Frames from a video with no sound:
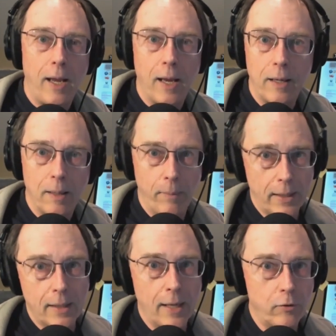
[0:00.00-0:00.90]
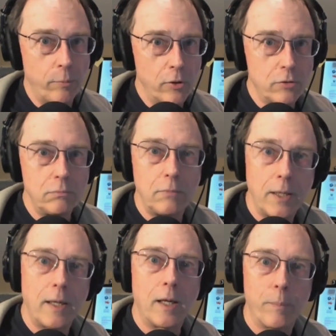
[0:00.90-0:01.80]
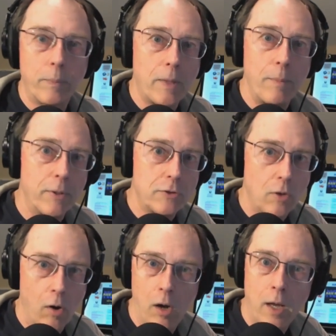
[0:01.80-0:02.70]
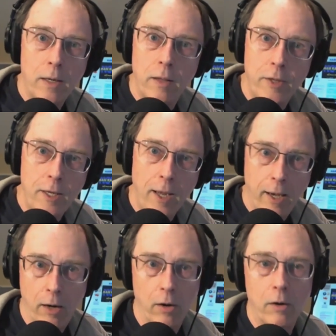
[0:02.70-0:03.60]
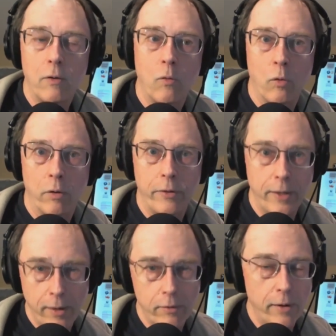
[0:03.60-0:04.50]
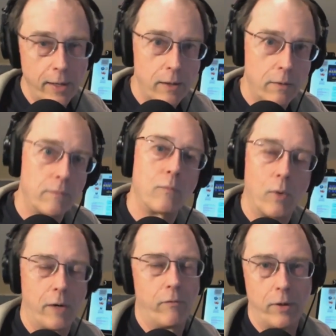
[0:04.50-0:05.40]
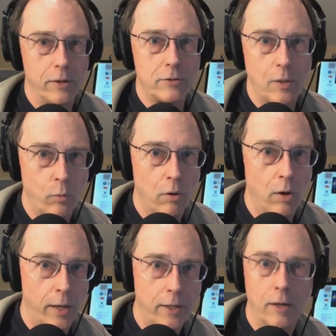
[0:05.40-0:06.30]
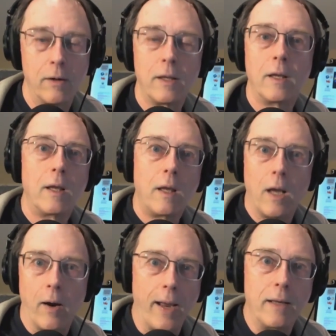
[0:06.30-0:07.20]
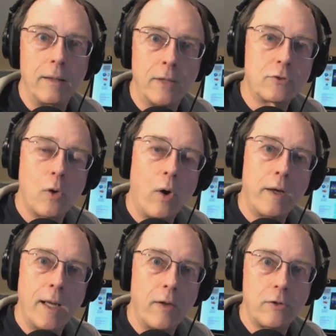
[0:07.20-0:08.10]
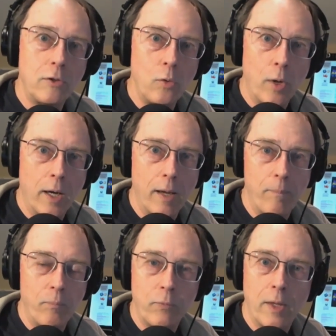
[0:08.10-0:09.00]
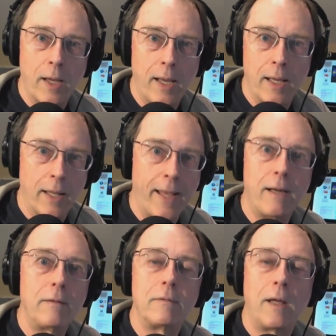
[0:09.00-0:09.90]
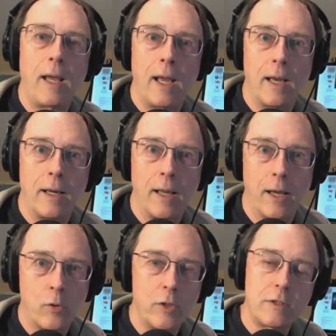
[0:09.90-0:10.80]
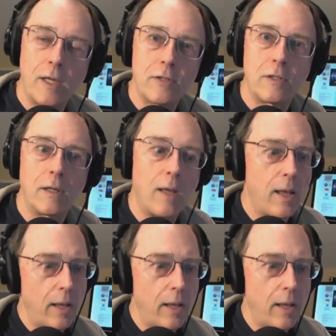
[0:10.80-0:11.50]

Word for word: and uh, make a contribution and help keep us on the air or the internet or whatever it is that we're on here. All right, let's go on down to uh, uh Atlanta and uh, Chris Testa,